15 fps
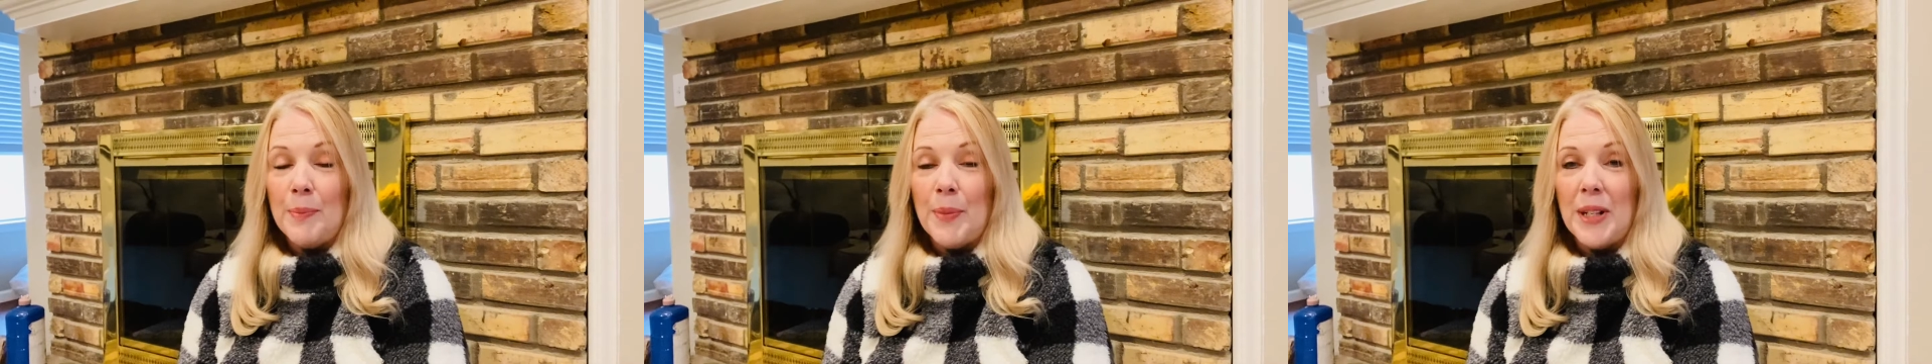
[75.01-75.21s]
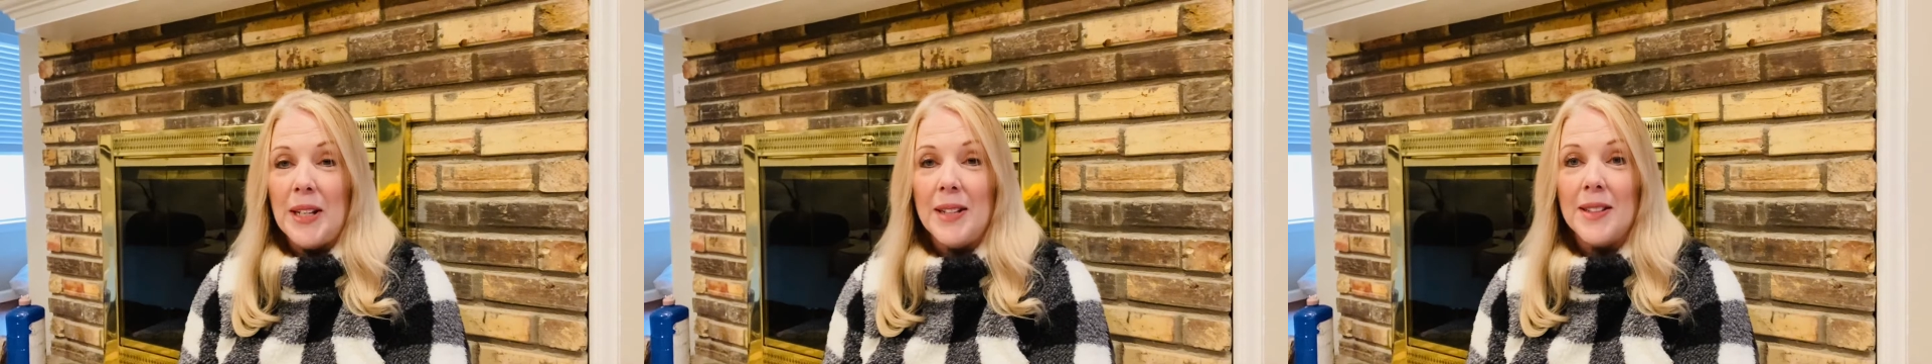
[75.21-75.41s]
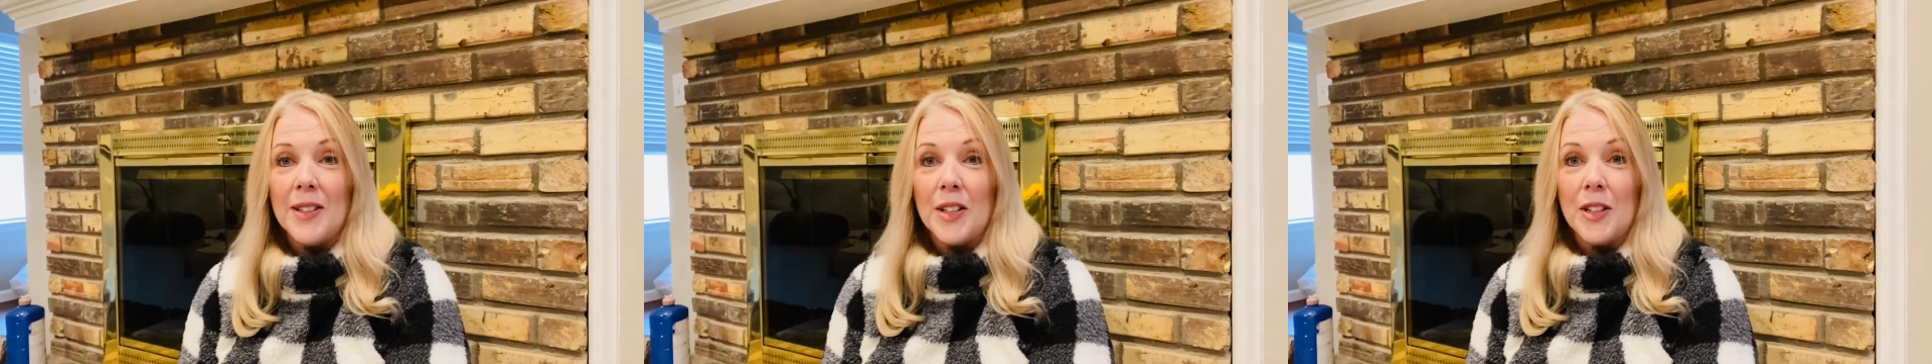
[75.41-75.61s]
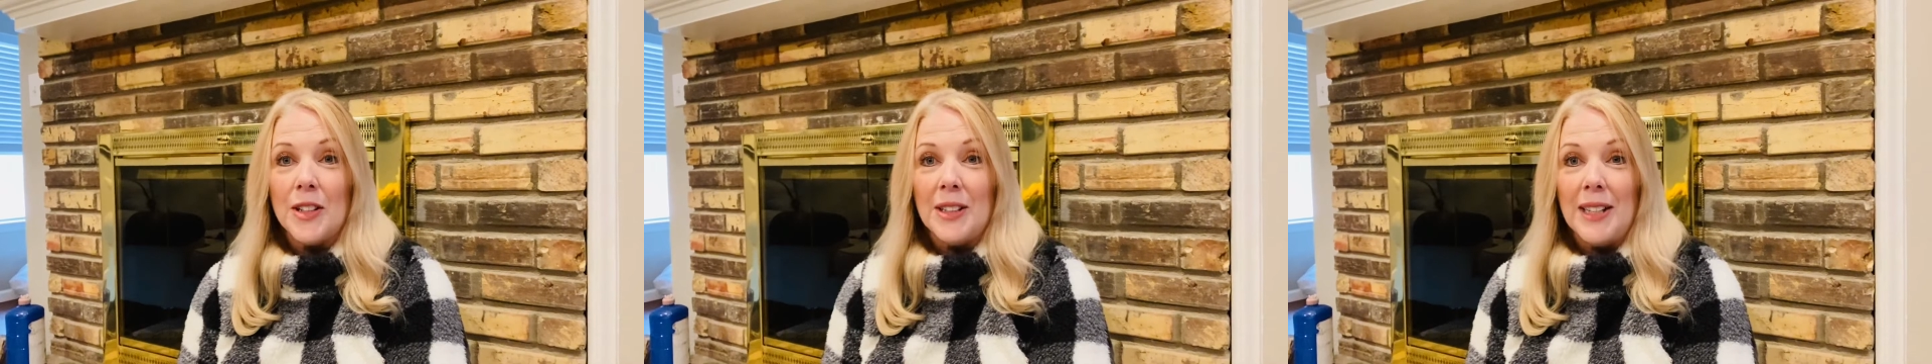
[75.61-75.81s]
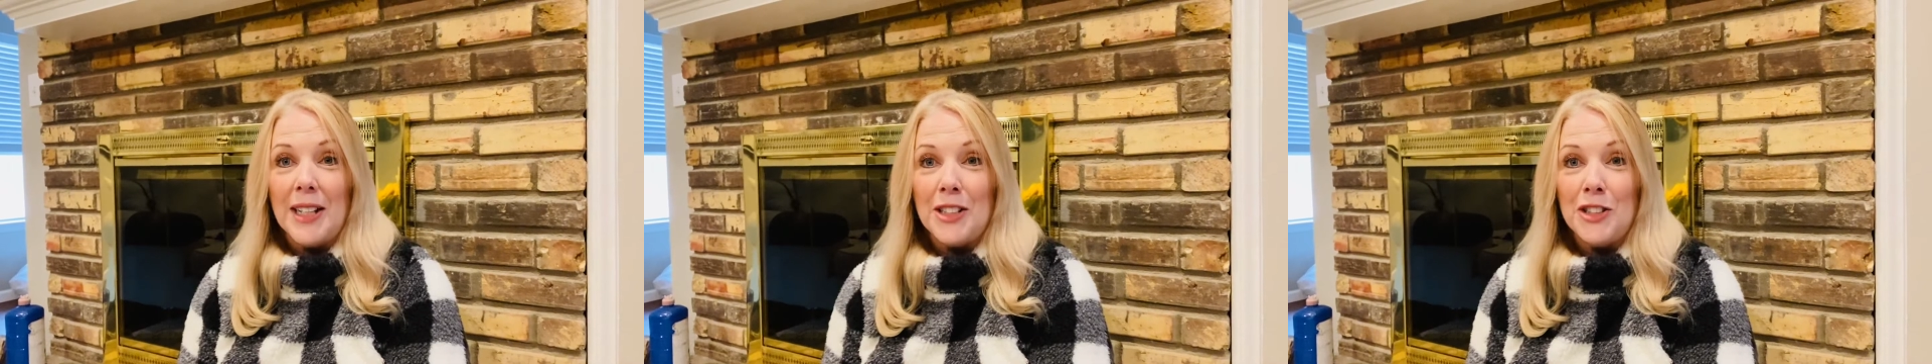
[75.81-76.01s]
but it's a
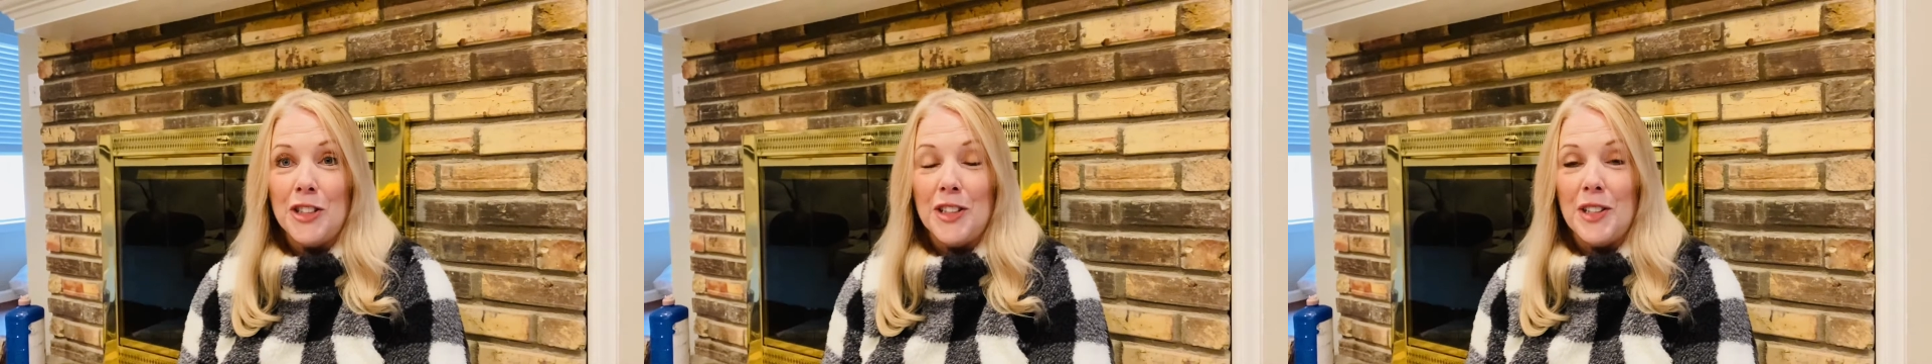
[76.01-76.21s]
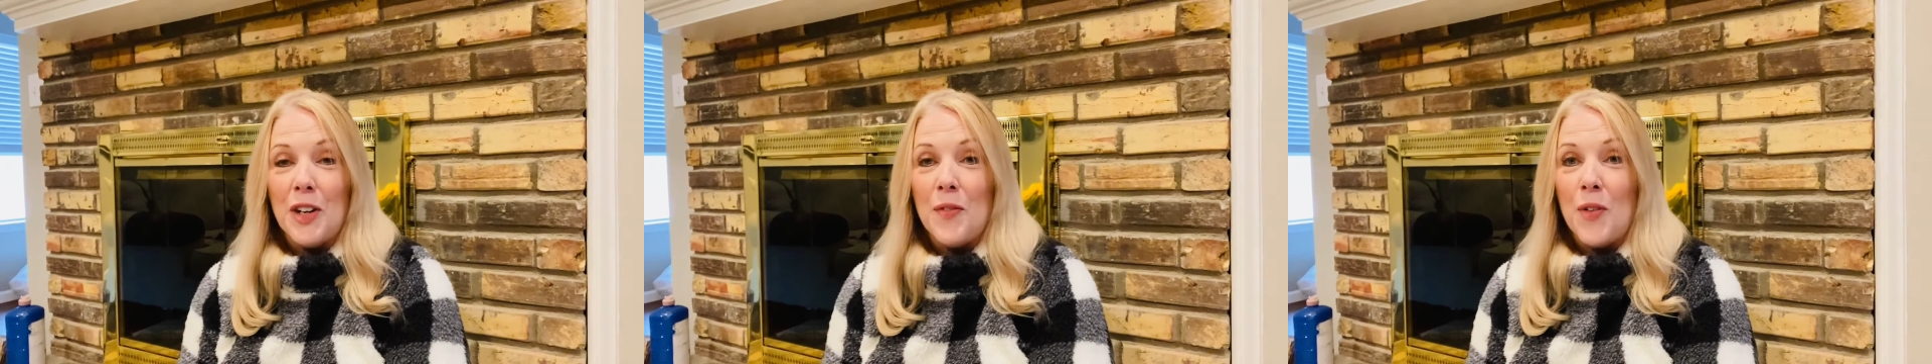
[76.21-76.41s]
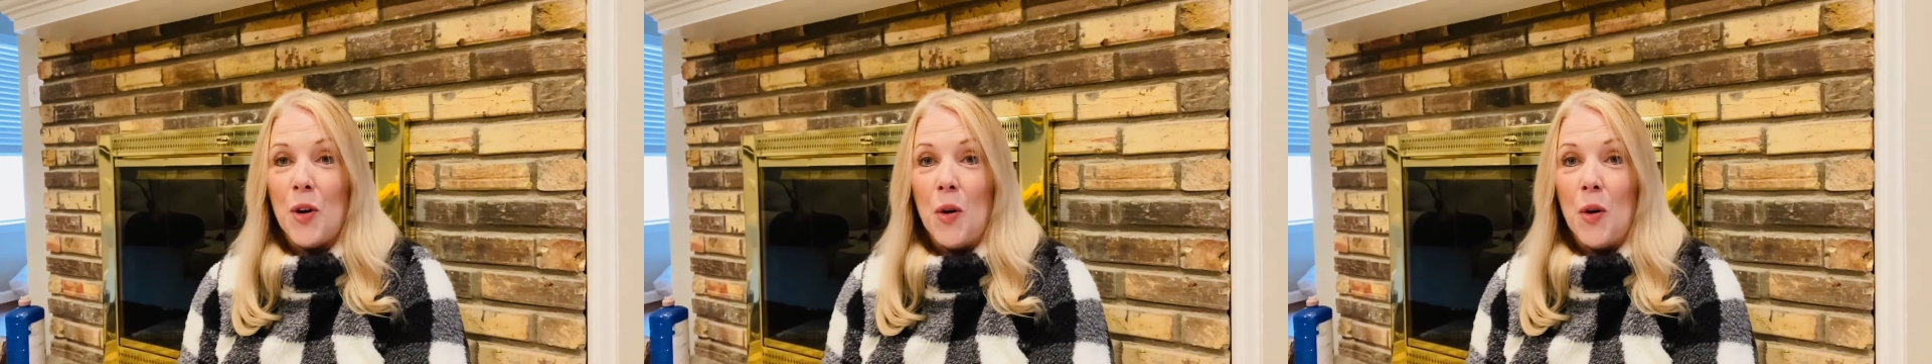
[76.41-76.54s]
collection of a